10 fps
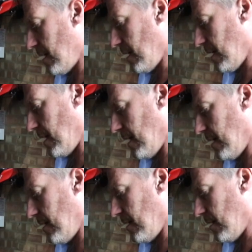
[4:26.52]

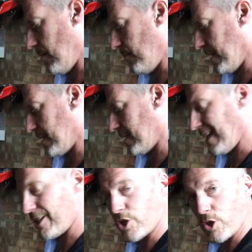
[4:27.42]
but
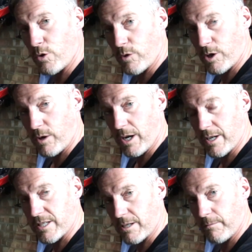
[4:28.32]
they do require
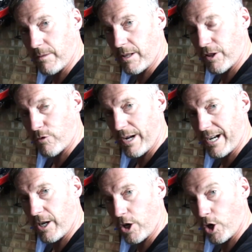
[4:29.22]
some
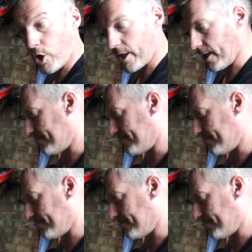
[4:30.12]
thread locker.